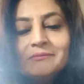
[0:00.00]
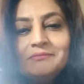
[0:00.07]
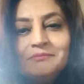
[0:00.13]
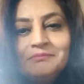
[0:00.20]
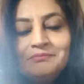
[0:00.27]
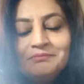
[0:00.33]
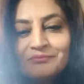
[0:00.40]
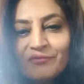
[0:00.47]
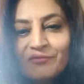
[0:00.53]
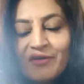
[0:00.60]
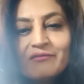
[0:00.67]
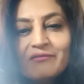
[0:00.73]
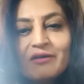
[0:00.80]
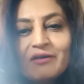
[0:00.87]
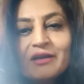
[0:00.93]

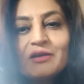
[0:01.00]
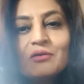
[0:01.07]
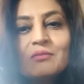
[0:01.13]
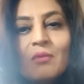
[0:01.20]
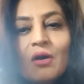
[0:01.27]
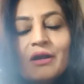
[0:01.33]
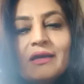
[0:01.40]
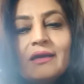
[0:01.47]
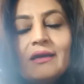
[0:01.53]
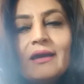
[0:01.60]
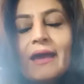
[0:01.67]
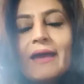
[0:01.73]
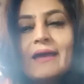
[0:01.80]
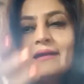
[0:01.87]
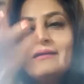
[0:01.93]
Very, very good morning.
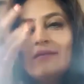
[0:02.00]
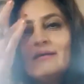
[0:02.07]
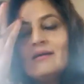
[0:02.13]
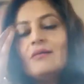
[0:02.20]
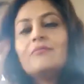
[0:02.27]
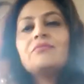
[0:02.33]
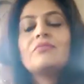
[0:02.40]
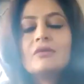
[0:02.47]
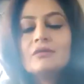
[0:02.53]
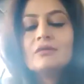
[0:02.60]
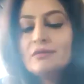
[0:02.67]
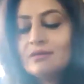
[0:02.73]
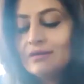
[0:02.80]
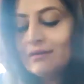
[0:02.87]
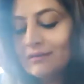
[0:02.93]
And
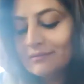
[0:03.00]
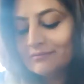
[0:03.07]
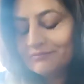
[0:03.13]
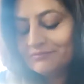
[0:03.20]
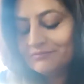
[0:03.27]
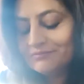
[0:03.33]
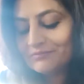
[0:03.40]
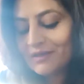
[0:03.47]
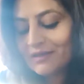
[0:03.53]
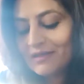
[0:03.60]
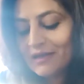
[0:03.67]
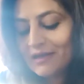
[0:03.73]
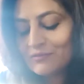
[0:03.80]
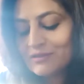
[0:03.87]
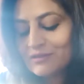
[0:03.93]

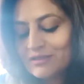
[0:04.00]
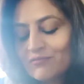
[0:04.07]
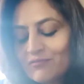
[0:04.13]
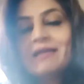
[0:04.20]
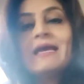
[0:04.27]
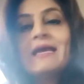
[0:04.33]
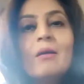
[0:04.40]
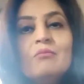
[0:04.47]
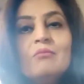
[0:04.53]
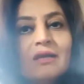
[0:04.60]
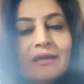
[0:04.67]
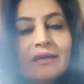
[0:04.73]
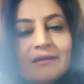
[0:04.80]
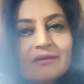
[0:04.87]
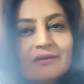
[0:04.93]
that was very
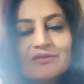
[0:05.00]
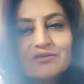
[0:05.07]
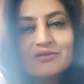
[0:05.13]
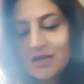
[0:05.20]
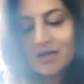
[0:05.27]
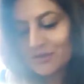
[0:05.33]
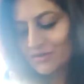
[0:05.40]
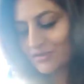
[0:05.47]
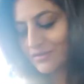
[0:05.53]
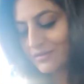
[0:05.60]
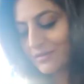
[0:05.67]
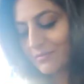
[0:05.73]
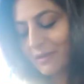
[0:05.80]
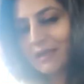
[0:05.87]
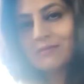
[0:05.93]
humbling, the introduction
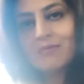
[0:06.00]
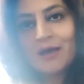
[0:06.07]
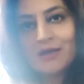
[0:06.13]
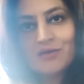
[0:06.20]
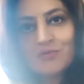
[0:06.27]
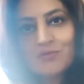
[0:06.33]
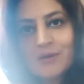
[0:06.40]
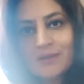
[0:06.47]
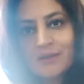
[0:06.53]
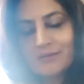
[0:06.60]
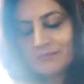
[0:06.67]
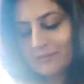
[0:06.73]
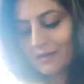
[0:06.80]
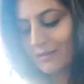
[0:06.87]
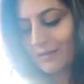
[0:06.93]
made by you
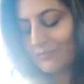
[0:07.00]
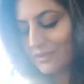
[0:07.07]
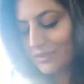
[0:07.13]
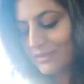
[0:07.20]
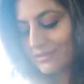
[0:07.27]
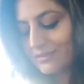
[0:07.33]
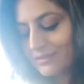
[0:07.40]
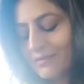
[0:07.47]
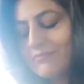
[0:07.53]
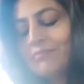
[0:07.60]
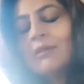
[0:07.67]
and Amrish sir.